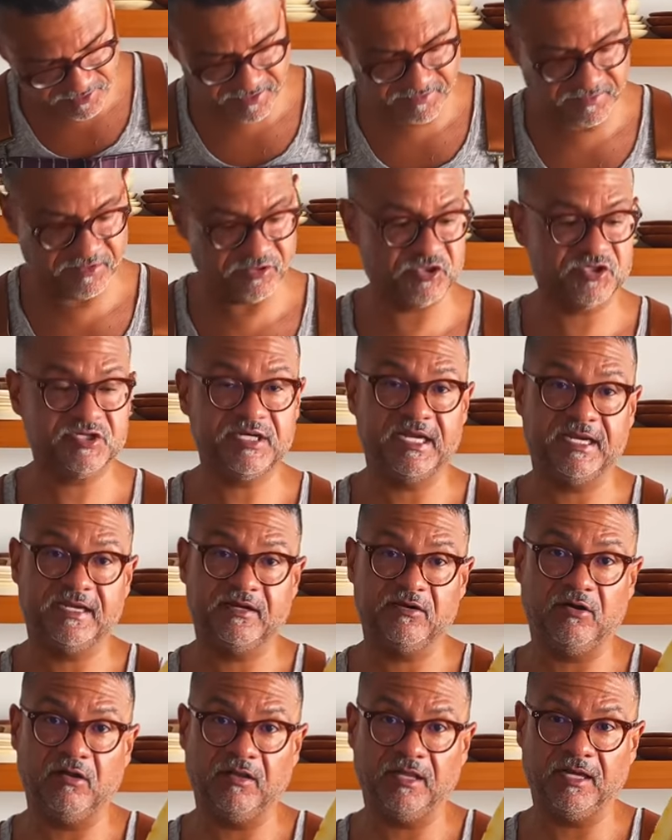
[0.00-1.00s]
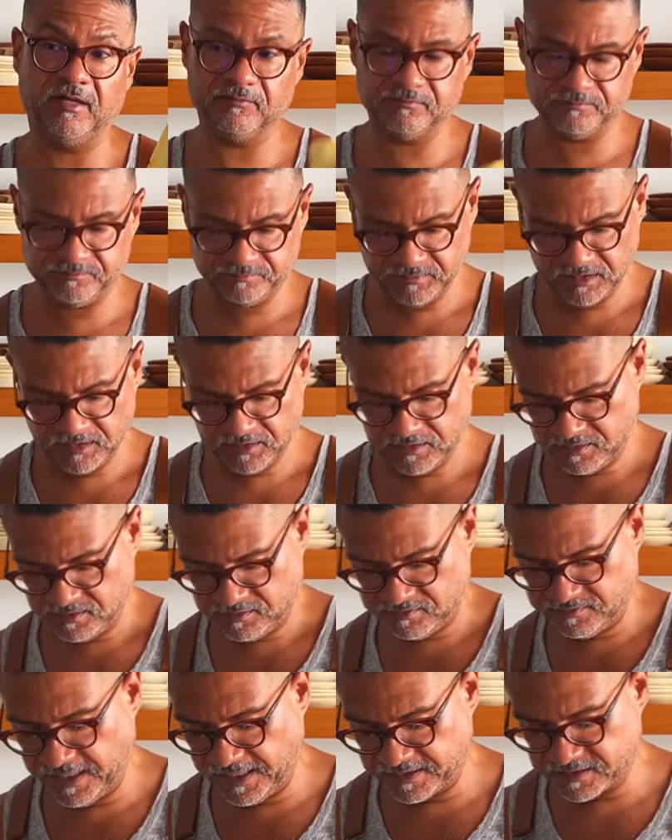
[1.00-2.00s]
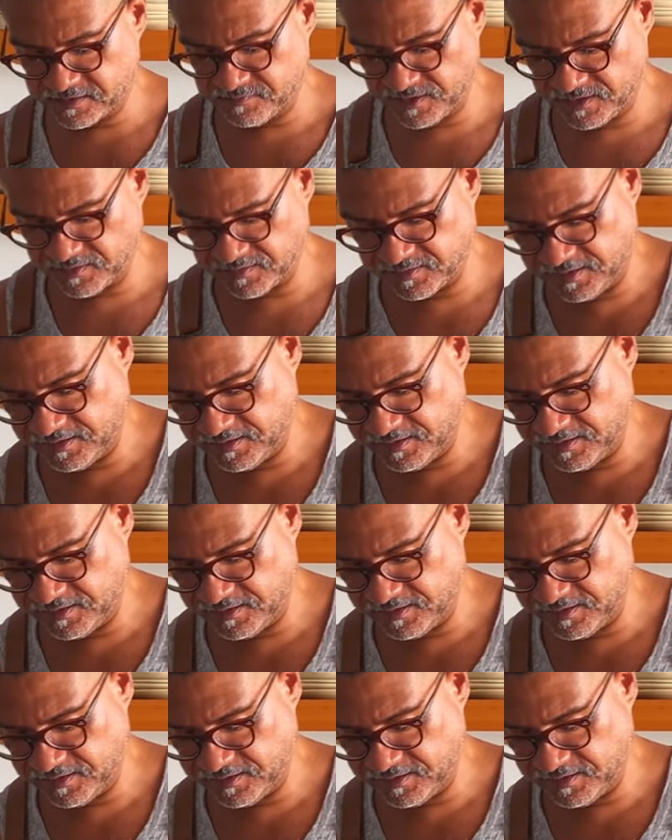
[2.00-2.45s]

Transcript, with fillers: and then just take it all out. That to me is the